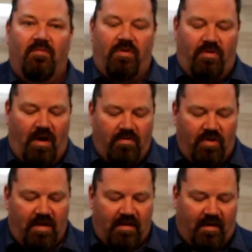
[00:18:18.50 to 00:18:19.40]
We share
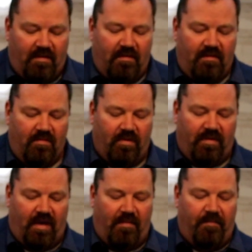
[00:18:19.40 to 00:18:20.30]
Jesus
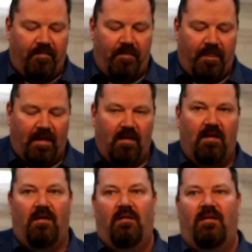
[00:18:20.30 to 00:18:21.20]
with them.
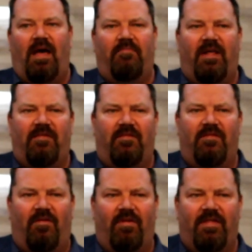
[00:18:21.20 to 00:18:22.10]
Not
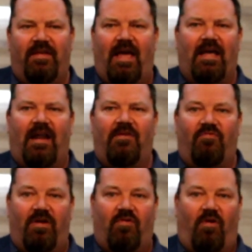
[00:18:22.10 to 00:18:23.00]
necessarily standing on a
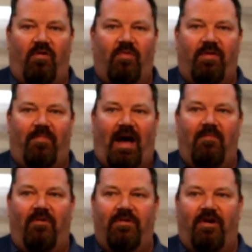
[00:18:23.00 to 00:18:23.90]
street corner with a
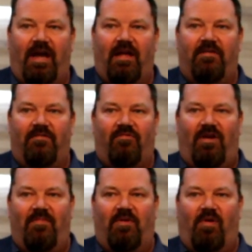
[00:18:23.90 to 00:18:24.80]
Bible in your hand,
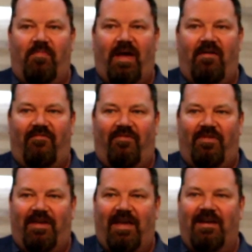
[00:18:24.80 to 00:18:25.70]
screaming, Repent, for
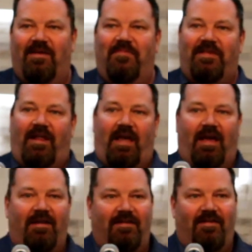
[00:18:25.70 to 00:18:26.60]
the kingdom is at
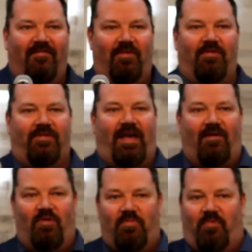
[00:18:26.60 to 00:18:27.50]
hand, and you have a little
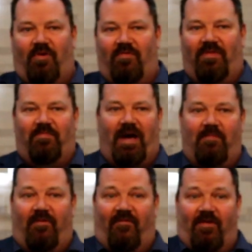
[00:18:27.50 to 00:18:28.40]
sandwich board with a
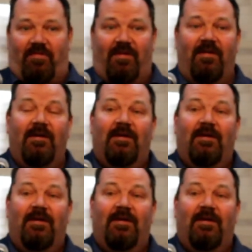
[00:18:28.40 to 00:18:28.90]
Bible verse.